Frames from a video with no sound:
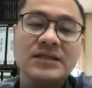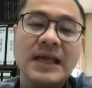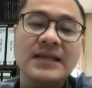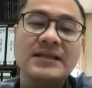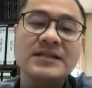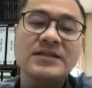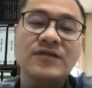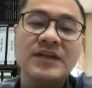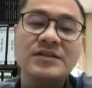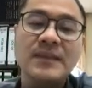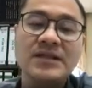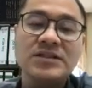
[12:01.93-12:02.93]
And this
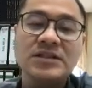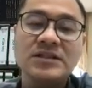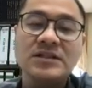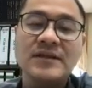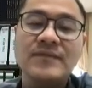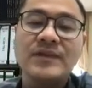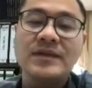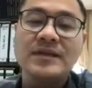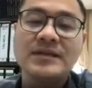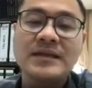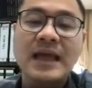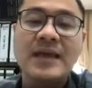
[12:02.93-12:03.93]
phase margin
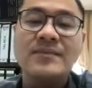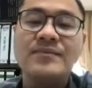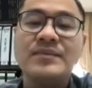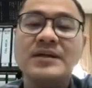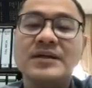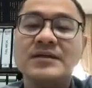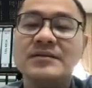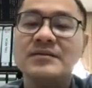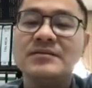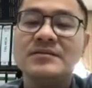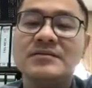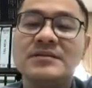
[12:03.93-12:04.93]
can be,
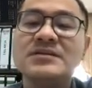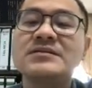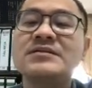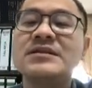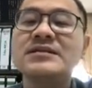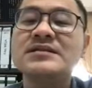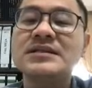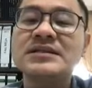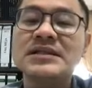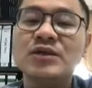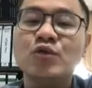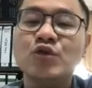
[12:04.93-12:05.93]
since these
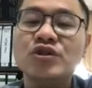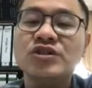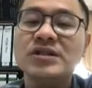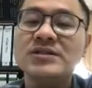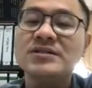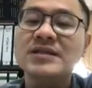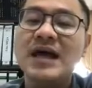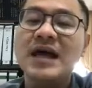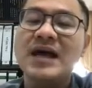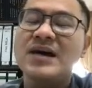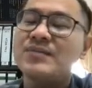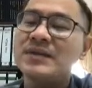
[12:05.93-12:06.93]
equations
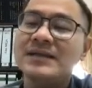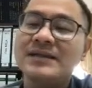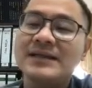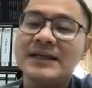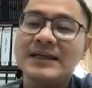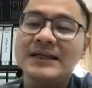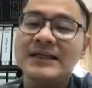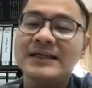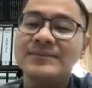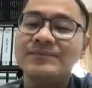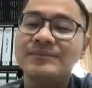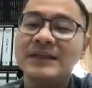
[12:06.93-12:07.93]
are a bit
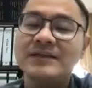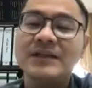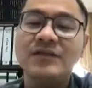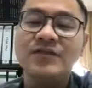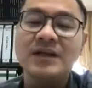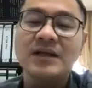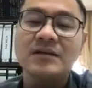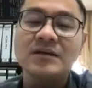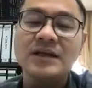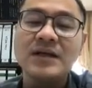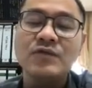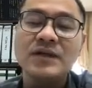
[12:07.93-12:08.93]
difficult,
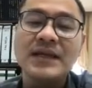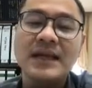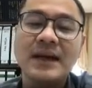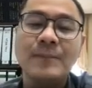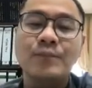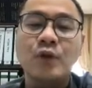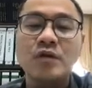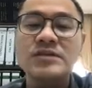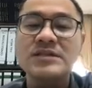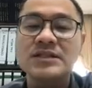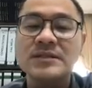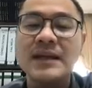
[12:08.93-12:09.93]
okay, we can
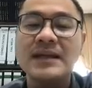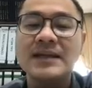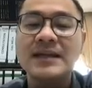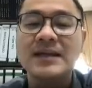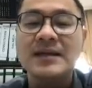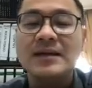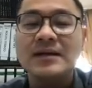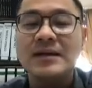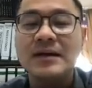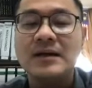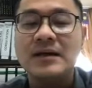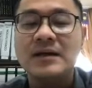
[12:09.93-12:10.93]
approximate
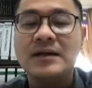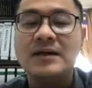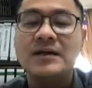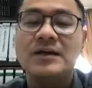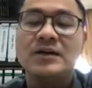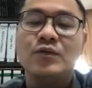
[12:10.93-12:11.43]
uh,